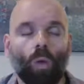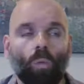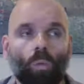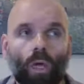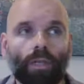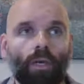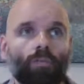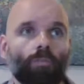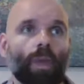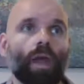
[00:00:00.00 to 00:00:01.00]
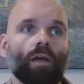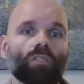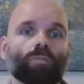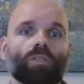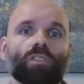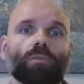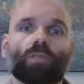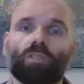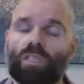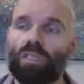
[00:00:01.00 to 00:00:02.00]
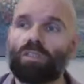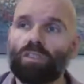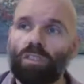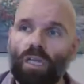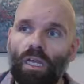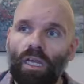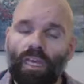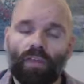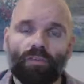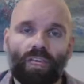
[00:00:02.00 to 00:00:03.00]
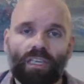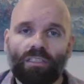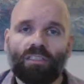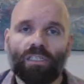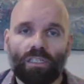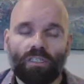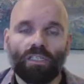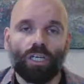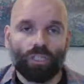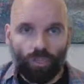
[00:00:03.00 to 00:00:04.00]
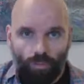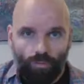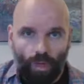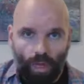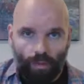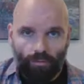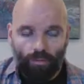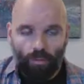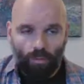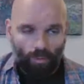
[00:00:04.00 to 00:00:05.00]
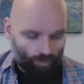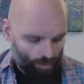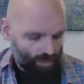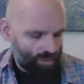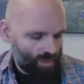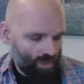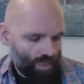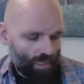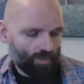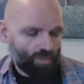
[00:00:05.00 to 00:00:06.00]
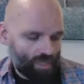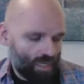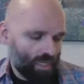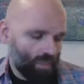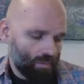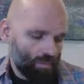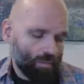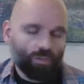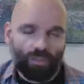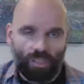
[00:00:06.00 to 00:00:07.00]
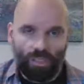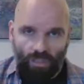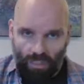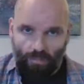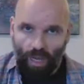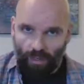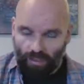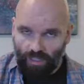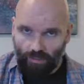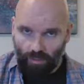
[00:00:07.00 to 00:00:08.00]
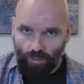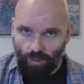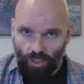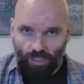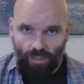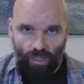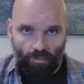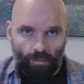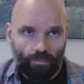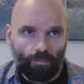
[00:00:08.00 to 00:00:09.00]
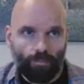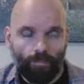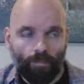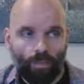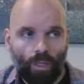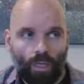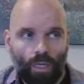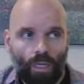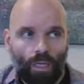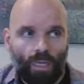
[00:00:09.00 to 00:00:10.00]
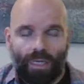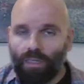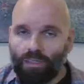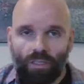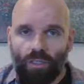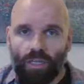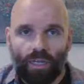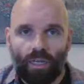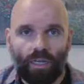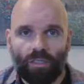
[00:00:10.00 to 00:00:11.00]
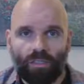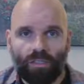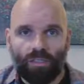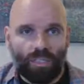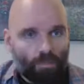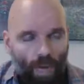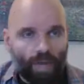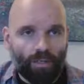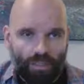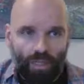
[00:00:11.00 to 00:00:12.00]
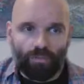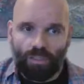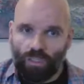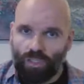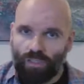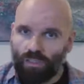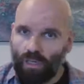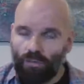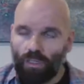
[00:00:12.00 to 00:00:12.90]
One of Barry's principles is if he sees a 2-5, and for instance in the key of C, we'll see the D minor 7 to a G7. he doesn't look at it as D minor 7 to G7.